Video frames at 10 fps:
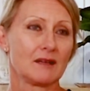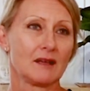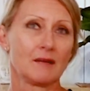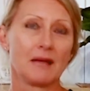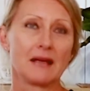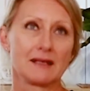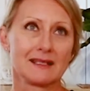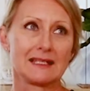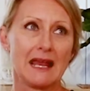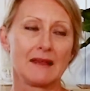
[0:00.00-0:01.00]

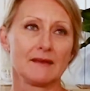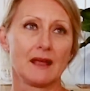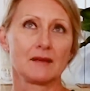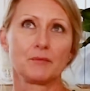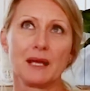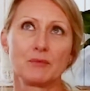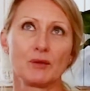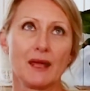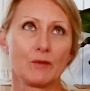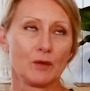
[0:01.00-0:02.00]
understand that people
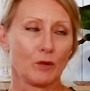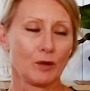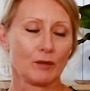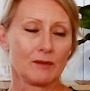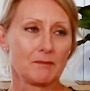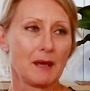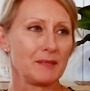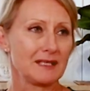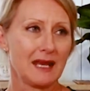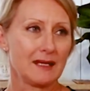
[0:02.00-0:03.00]
that we work with may be
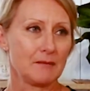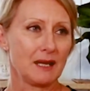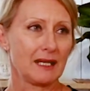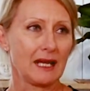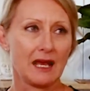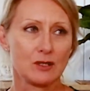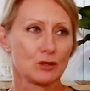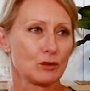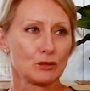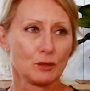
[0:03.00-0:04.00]
taking medication
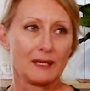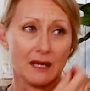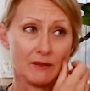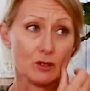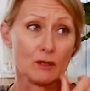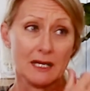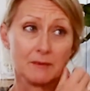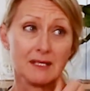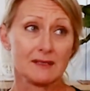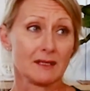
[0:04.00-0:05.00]
or doing other
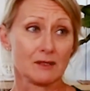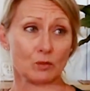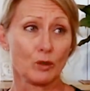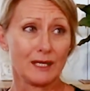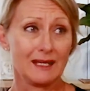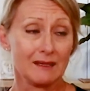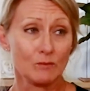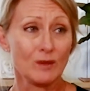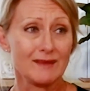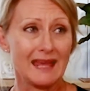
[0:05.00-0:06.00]
treatments, and it's working in
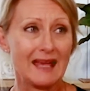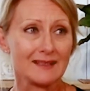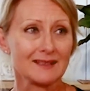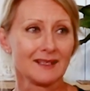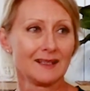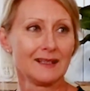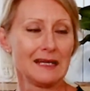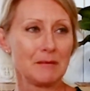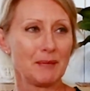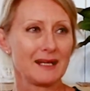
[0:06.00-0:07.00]
with that,
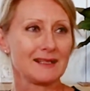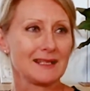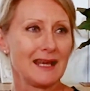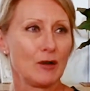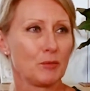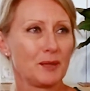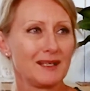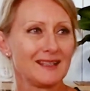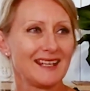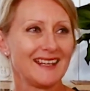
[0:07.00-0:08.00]
but it's helping
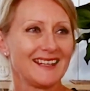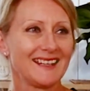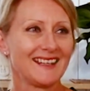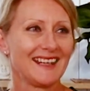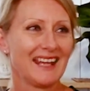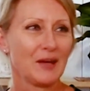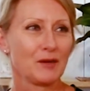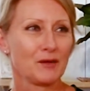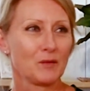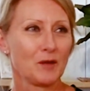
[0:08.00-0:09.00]
their health
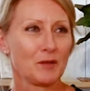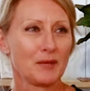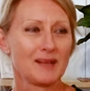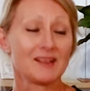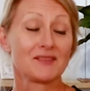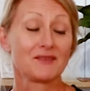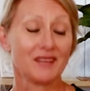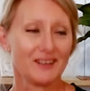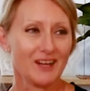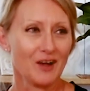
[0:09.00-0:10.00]
and well-being. So it's
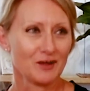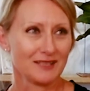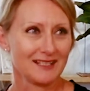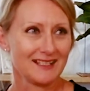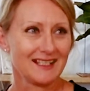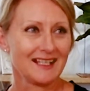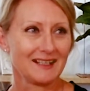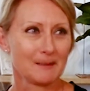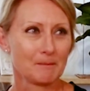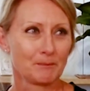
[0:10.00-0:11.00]
very holistic.
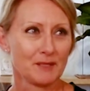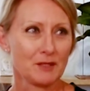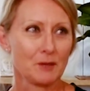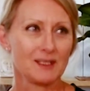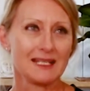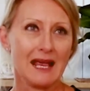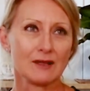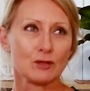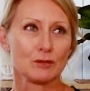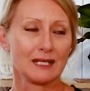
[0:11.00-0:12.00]
So it's the
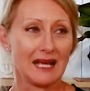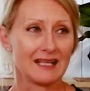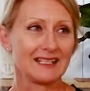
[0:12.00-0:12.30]
actual gardening